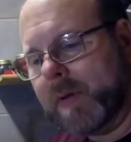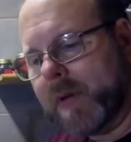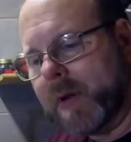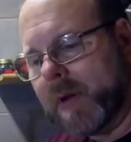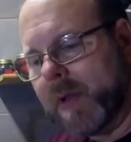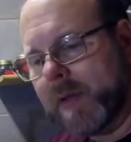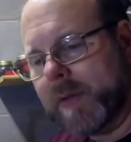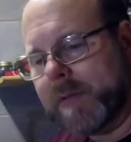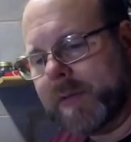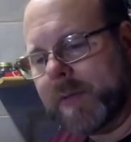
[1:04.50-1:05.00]

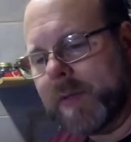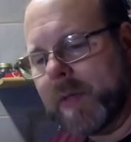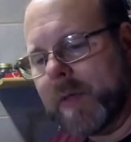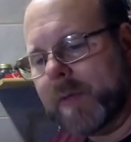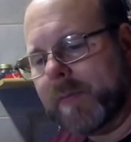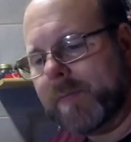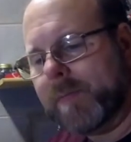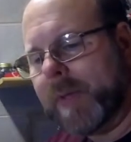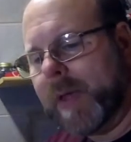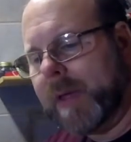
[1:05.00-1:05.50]
garlic
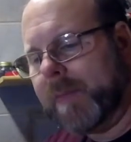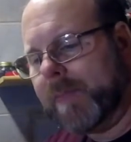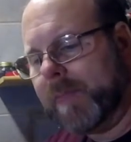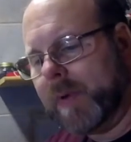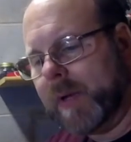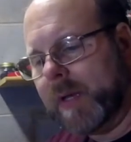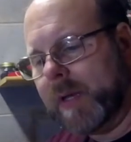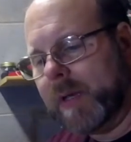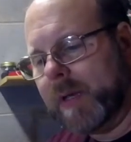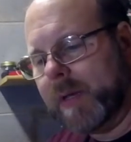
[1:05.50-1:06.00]
salt,
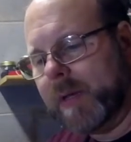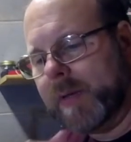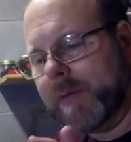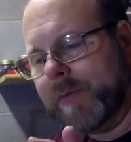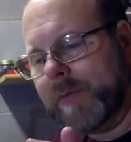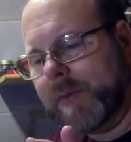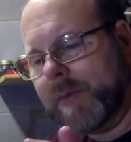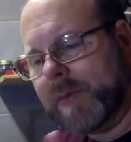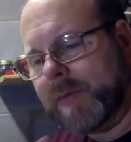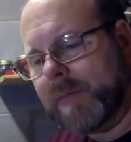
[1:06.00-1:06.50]
paprika.
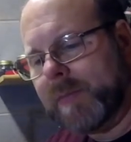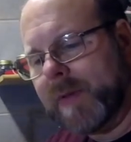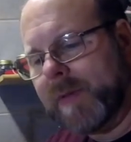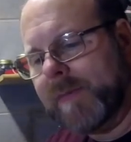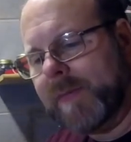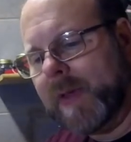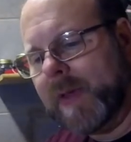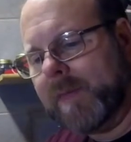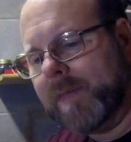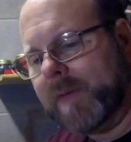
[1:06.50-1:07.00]
Those are my
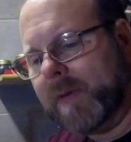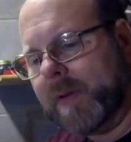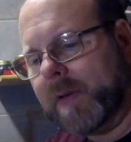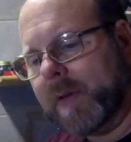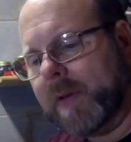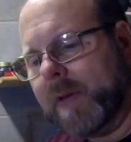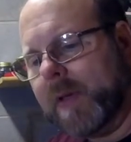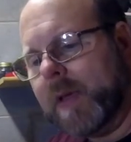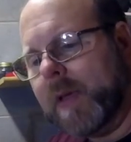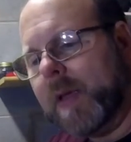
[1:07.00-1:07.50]
favorite.
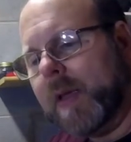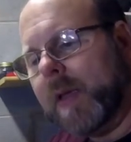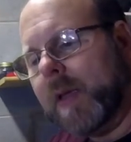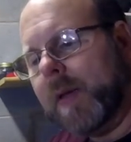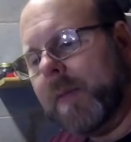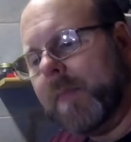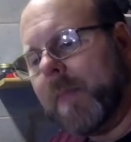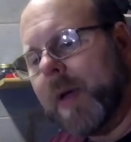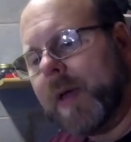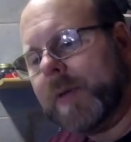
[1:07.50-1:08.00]

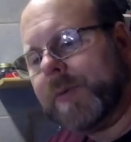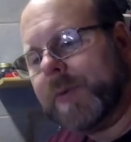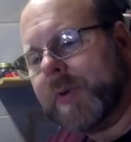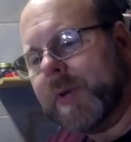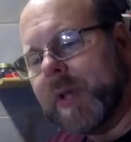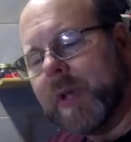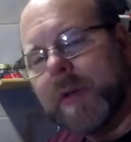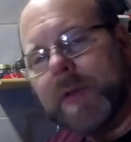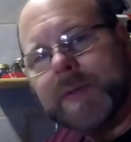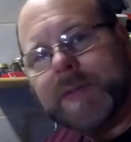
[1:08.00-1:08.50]

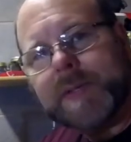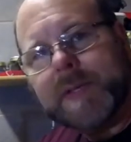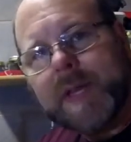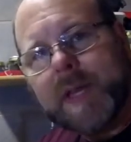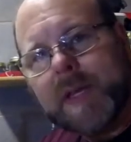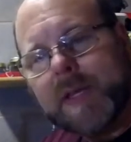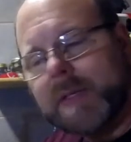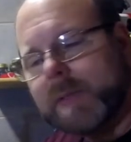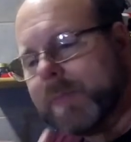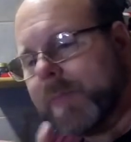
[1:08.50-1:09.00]
Montreal
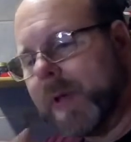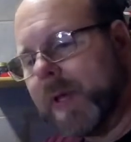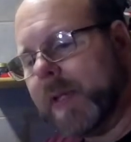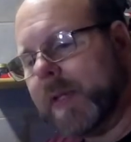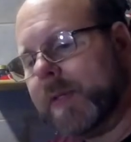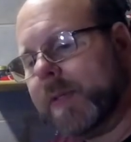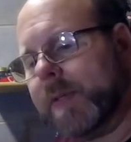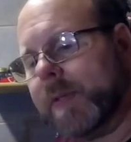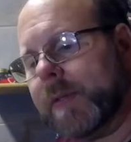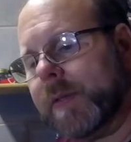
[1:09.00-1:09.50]
steak
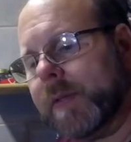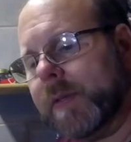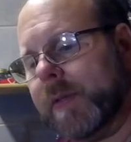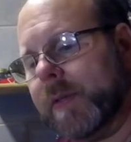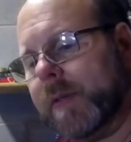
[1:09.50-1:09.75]
spice.